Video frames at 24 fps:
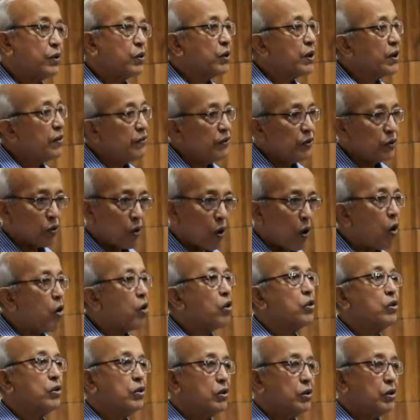would give you wrong
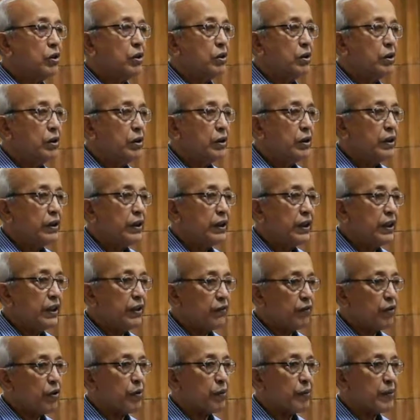
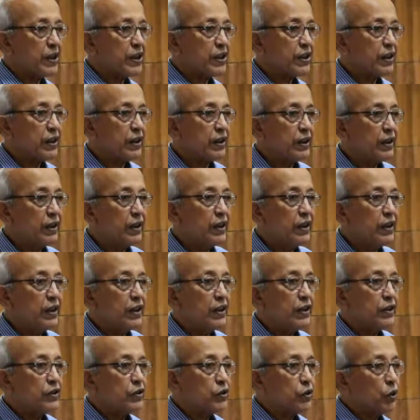information.
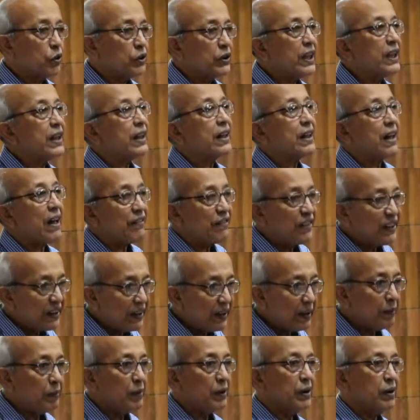So there are
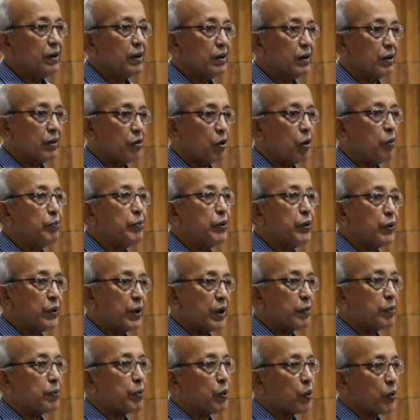available computer
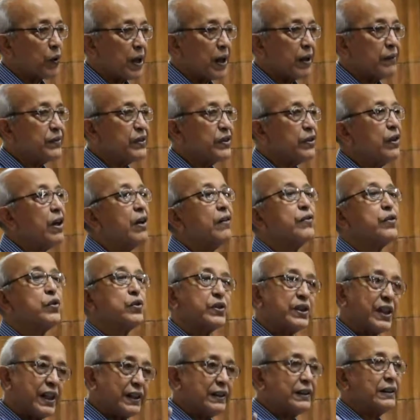programs, you have to
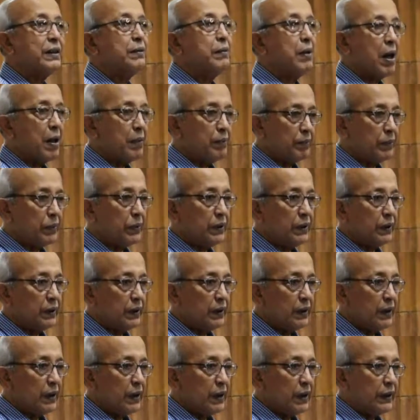set them up.
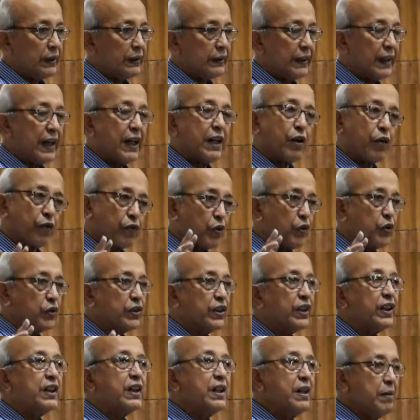They are of course
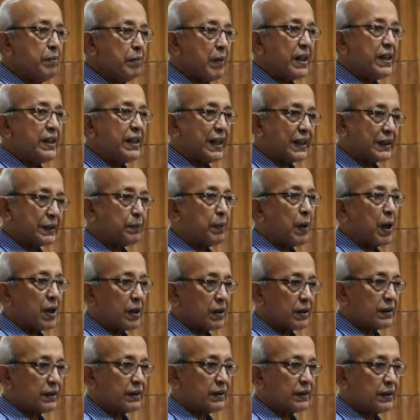written by
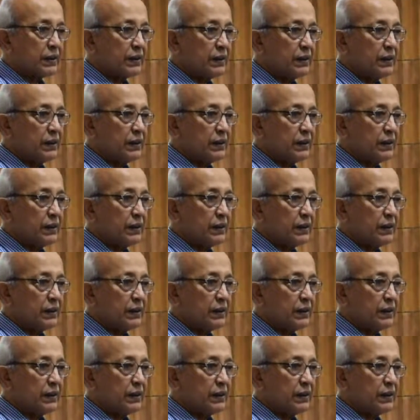experts.